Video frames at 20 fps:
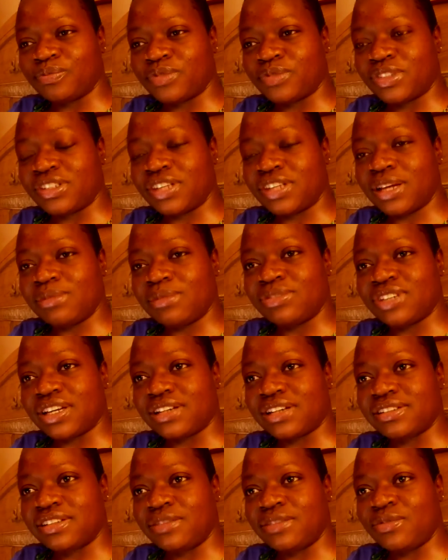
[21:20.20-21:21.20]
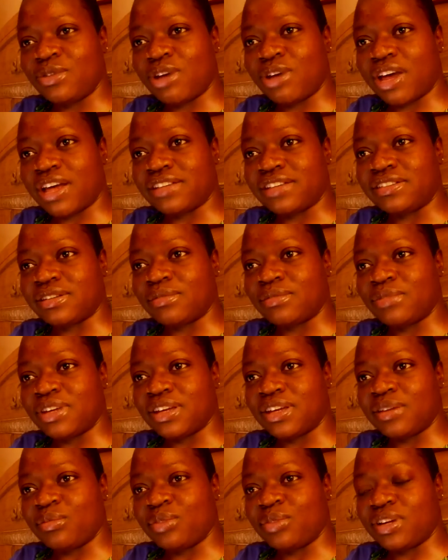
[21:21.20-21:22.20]
subjects, if you ask
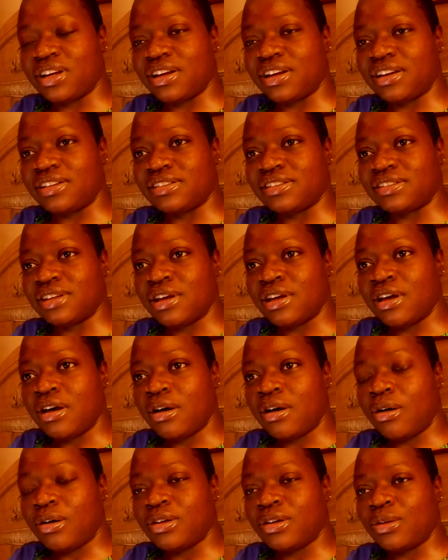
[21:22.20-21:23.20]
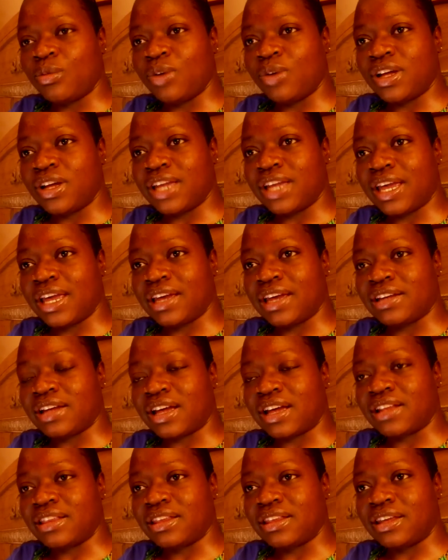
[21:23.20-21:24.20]
me, because on the one hand,
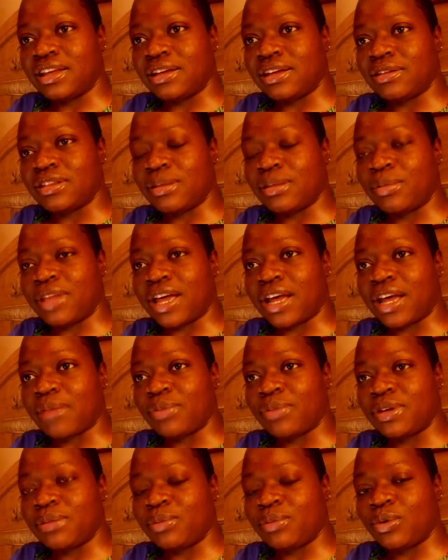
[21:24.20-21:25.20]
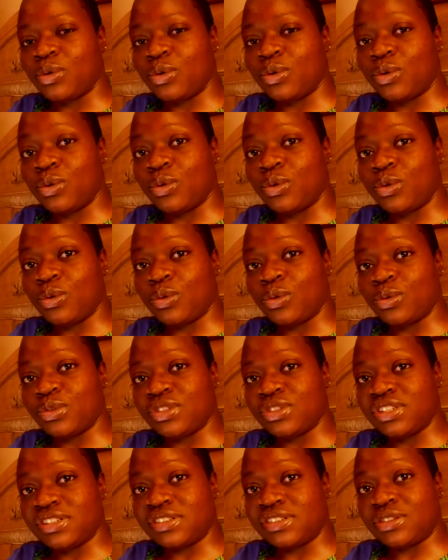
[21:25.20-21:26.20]
I think the black people who
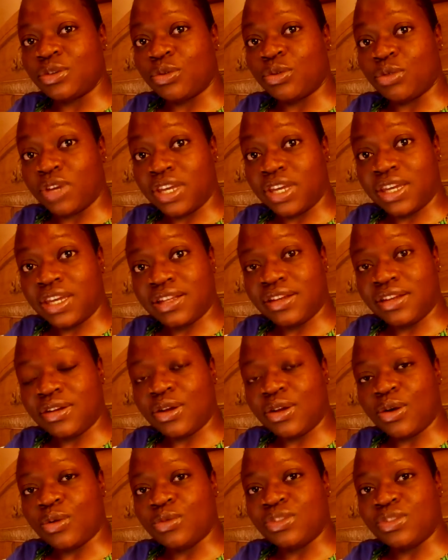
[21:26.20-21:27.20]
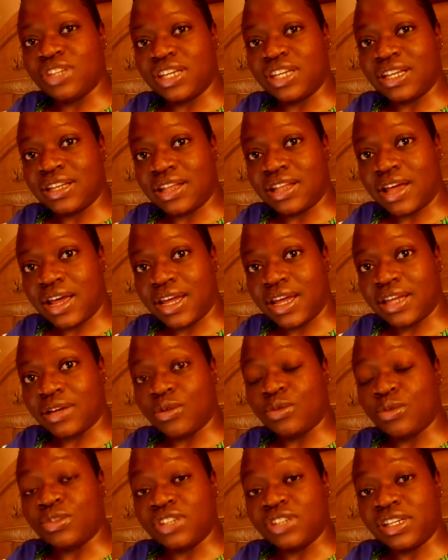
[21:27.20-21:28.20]
disagreed, who
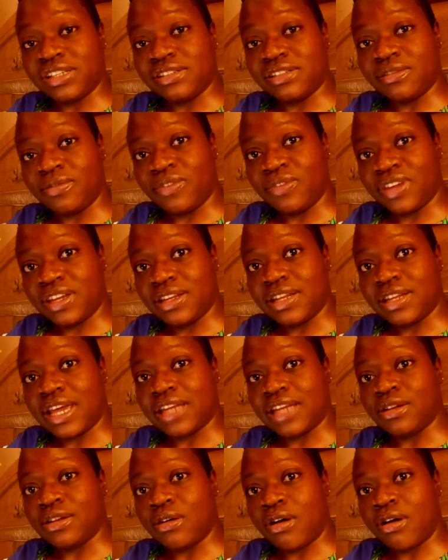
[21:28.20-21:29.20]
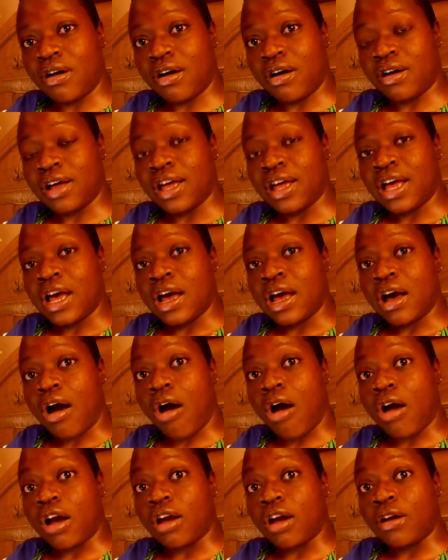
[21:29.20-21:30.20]
didn't defend Eddie Long,
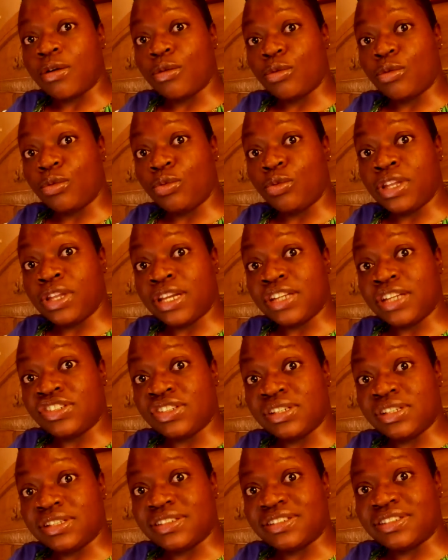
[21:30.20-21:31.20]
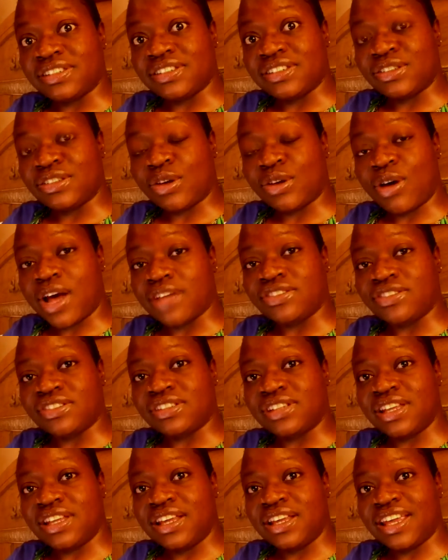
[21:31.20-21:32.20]
are religious. So I
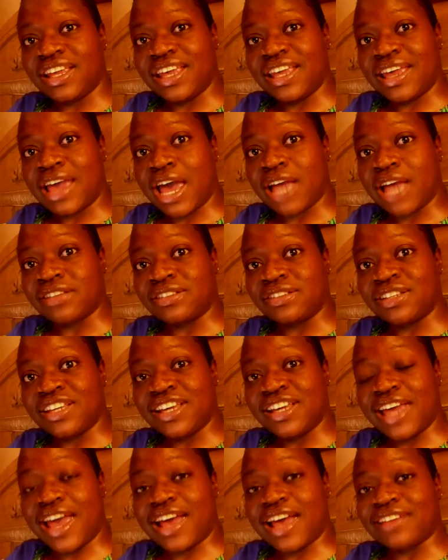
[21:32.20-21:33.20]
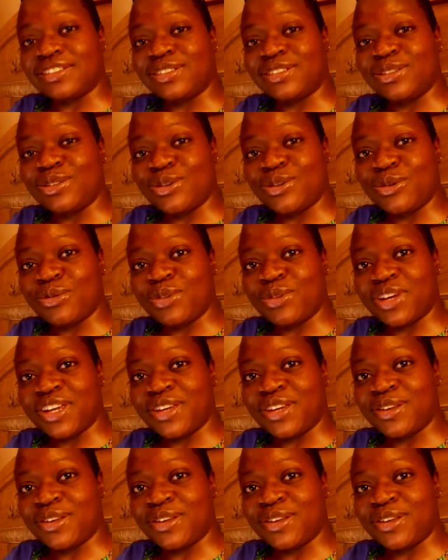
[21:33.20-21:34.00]
just think it has to do with,